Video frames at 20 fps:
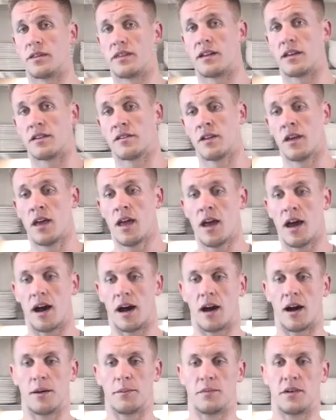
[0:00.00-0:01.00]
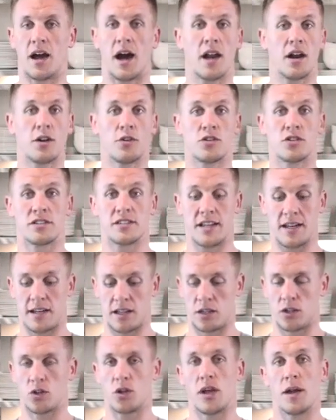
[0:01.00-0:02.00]
with this. Not
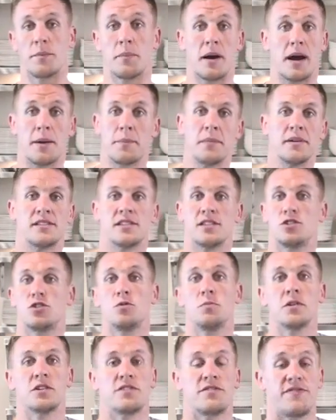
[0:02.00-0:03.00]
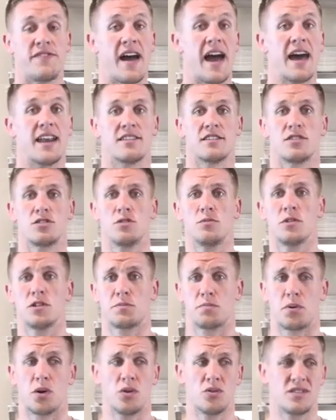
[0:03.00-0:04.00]
understanding, is this too much fat? Is this too
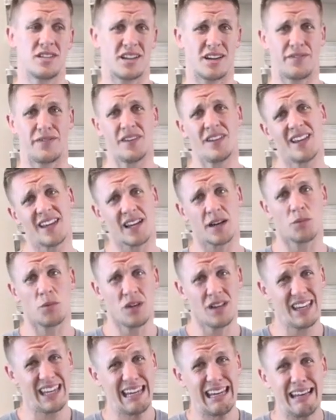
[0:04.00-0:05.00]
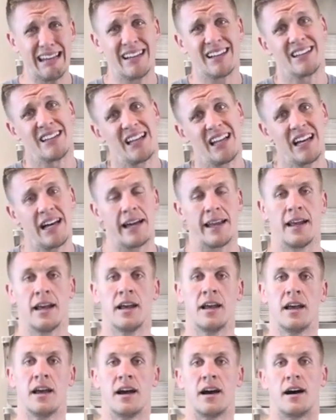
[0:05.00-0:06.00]
much protein? I feel like I'm really eating a lot,
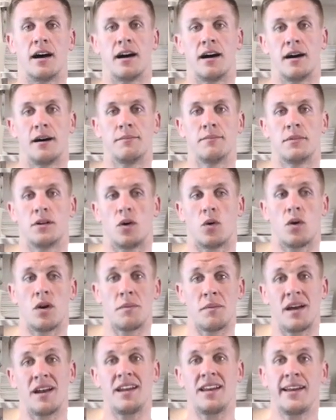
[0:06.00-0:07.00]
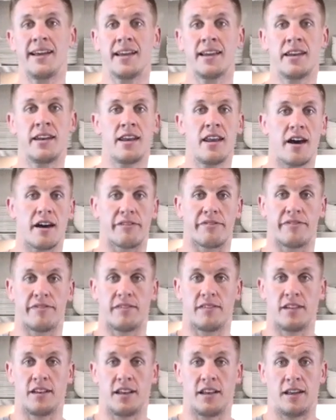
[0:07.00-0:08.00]
or I'm not eating
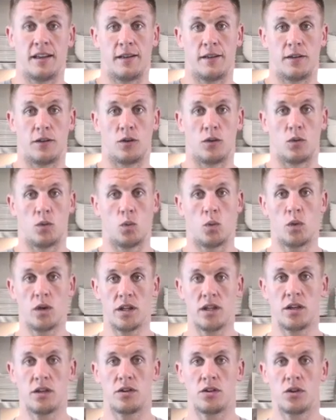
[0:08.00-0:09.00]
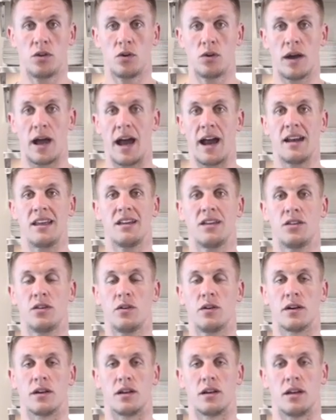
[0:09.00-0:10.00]
enough. What do you do? How do you
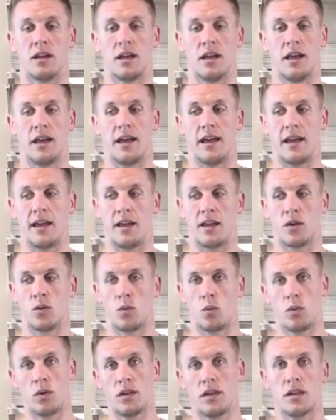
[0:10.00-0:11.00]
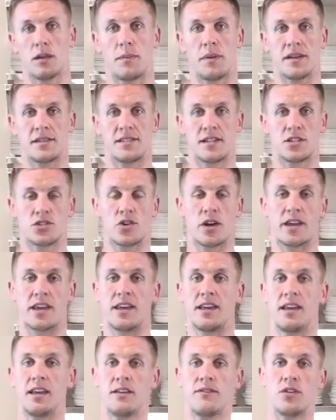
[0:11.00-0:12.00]
do it? And really the best answer I
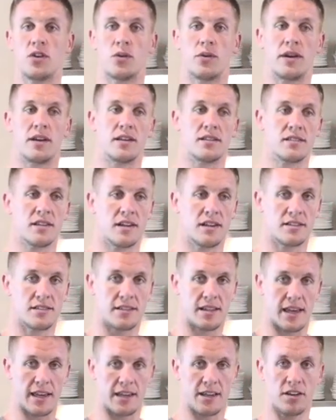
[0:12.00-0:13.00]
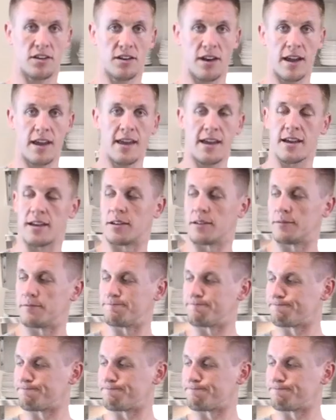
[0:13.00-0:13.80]
can give you is take your hand.